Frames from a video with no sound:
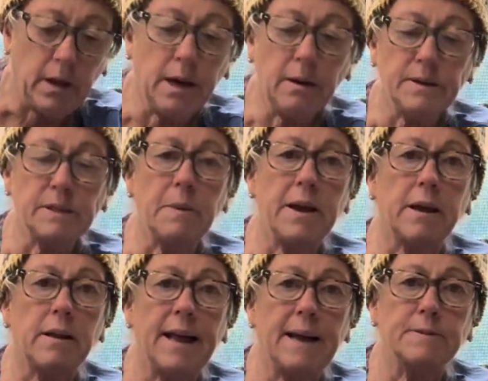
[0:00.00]
Here is my
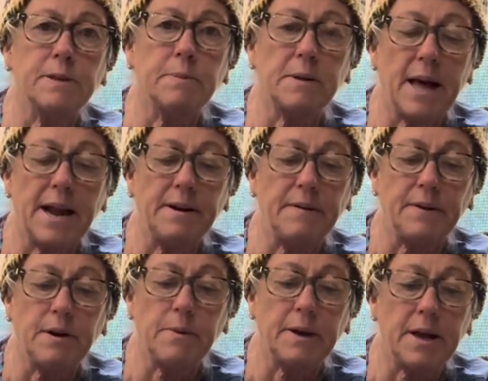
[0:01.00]
collapsible. I don't even
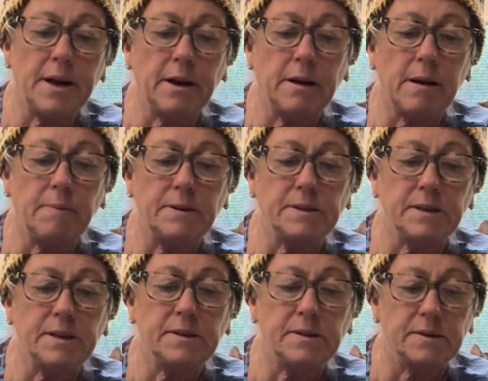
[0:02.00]
know what kind of cup this
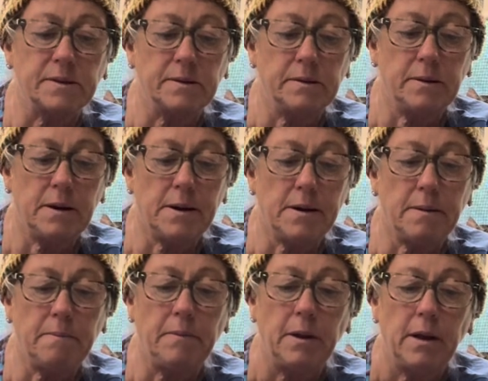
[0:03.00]
is.
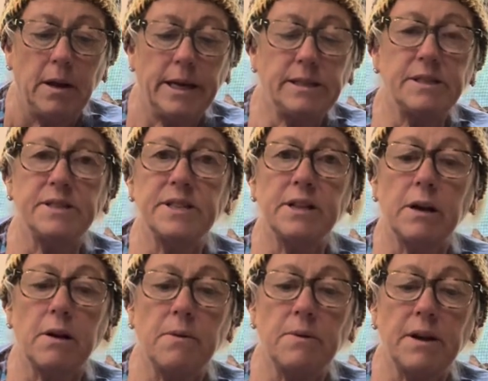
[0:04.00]
It's a
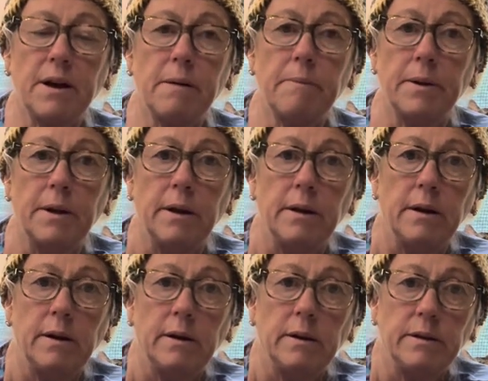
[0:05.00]
silicone cup,
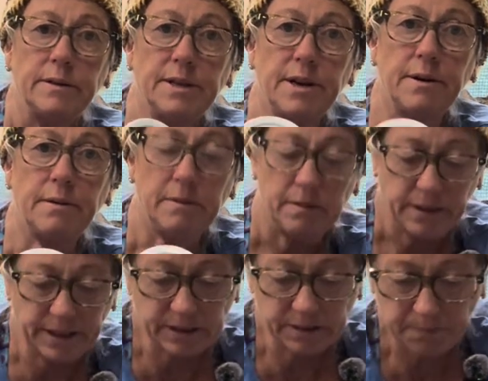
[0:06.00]
so
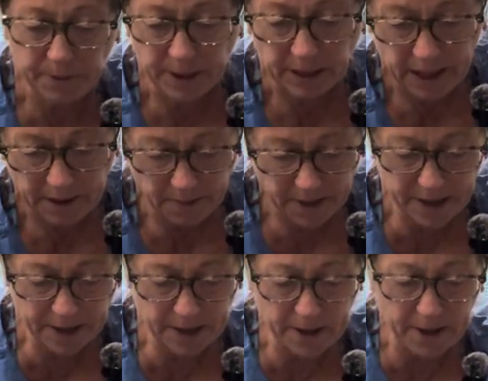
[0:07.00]
it's pretty lightweight.